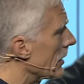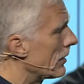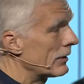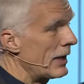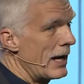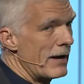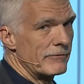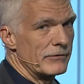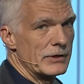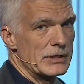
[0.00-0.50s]
on
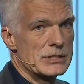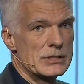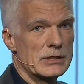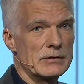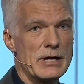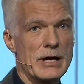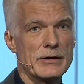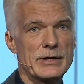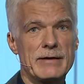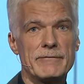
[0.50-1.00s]
average
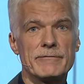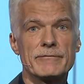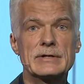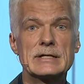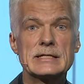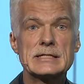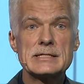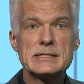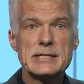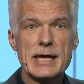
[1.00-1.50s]
around every
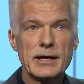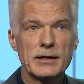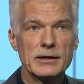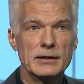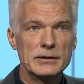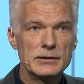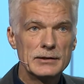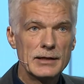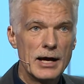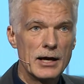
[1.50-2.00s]

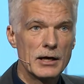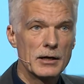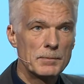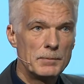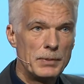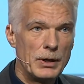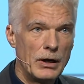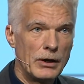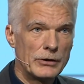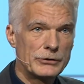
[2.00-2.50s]
second young
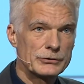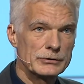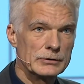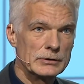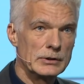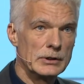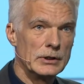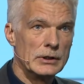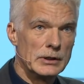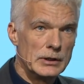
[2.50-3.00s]

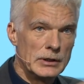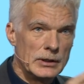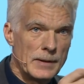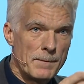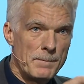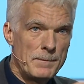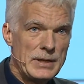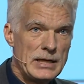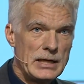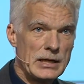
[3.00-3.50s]
person
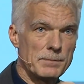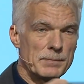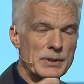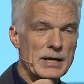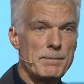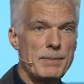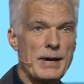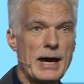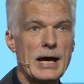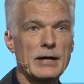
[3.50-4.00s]
being
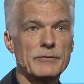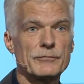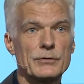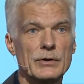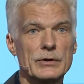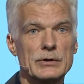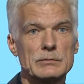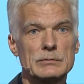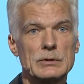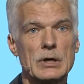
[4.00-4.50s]
prepared for
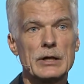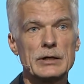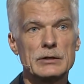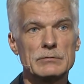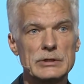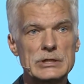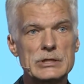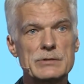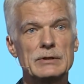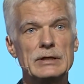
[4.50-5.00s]
the world in
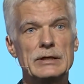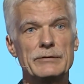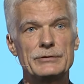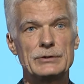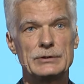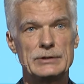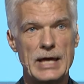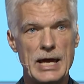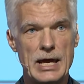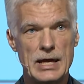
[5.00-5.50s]
which we live
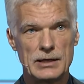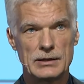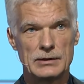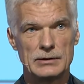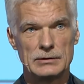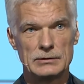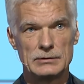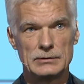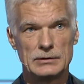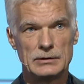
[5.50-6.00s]
today.
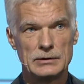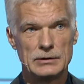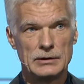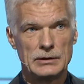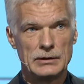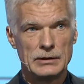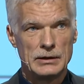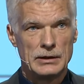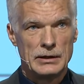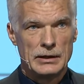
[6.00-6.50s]

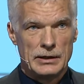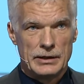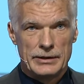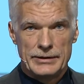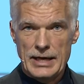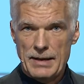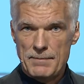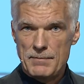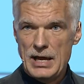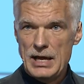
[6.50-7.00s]

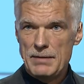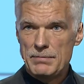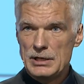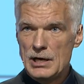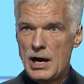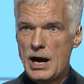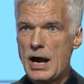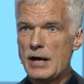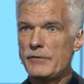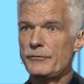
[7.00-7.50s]
That may be
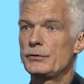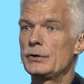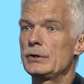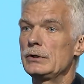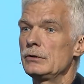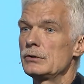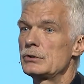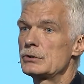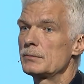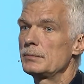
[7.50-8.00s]
hard for
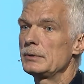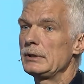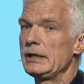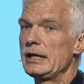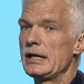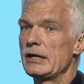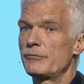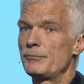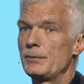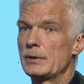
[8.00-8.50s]
you to
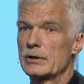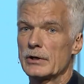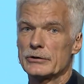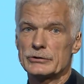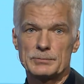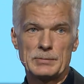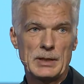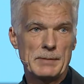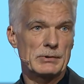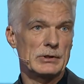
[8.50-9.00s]
believe because the
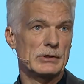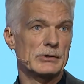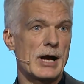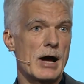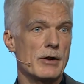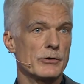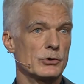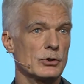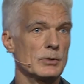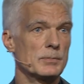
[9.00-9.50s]
people
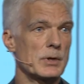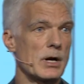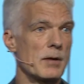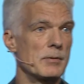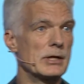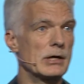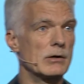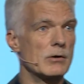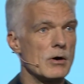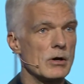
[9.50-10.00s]
around you
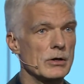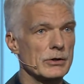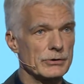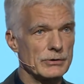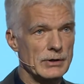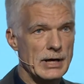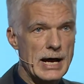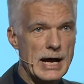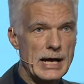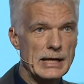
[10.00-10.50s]
probably are all
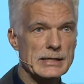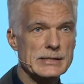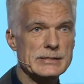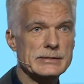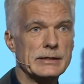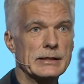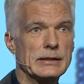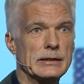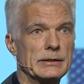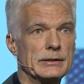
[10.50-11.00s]
highly
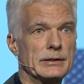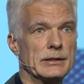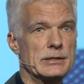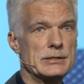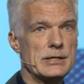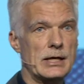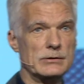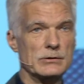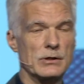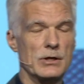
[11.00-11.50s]
skilled in a
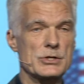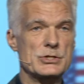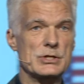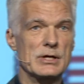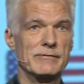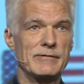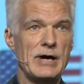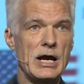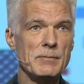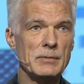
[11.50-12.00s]
technology
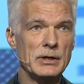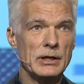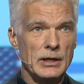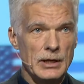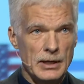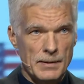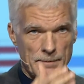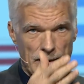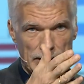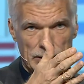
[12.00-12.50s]
environment.
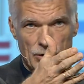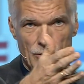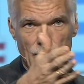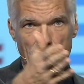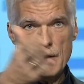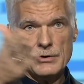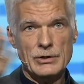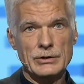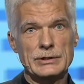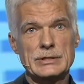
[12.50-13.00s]
But go
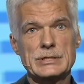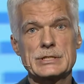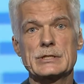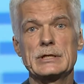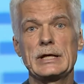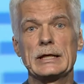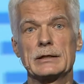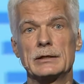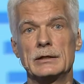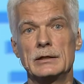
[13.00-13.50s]
out on the
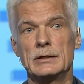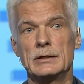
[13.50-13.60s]
street.